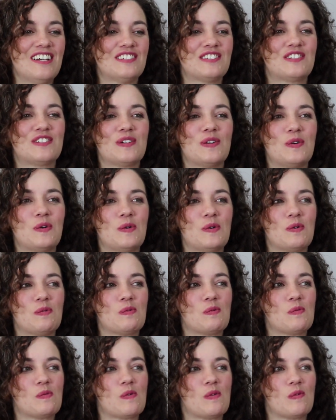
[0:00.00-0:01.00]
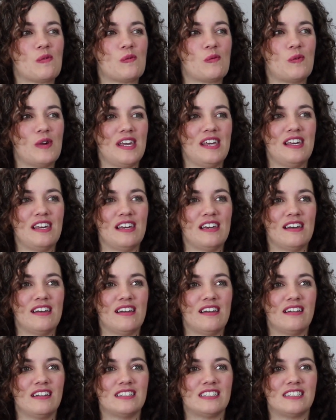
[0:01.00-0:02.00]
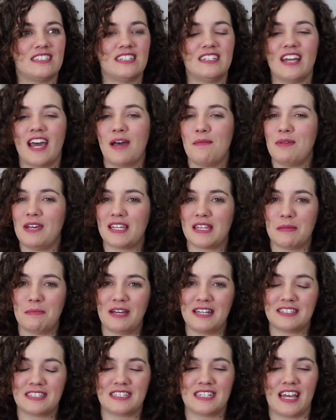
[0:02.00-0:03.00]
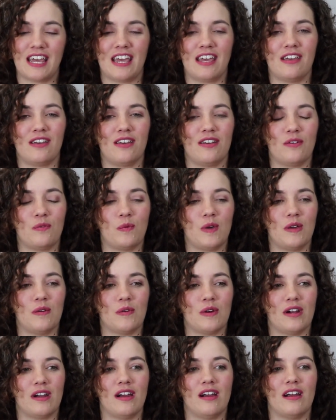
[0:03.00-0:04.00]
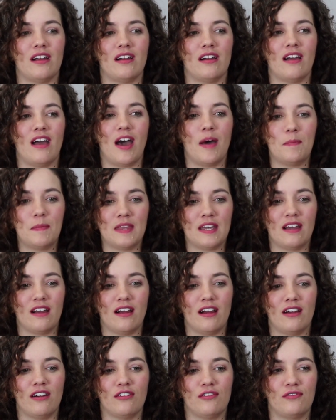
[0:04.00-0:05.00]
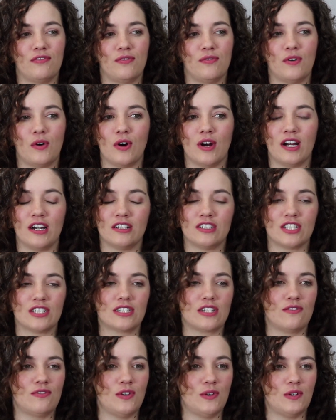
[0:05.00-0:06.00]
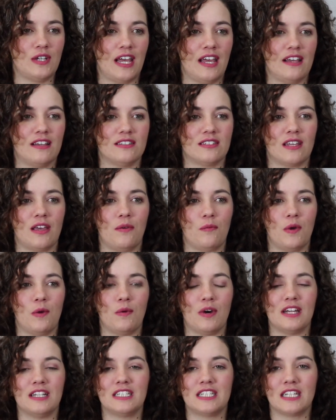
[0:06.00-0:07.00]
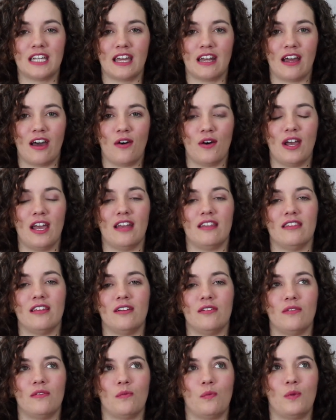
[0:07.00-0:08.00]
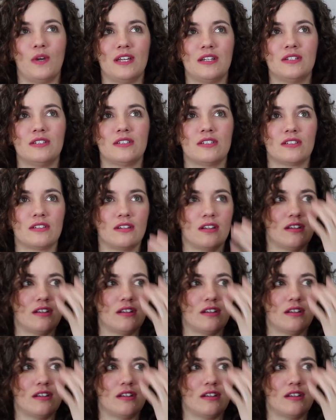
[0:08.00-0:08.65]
so we did not pick the best day. We were up there for just a few days and we wanted to get out and the wind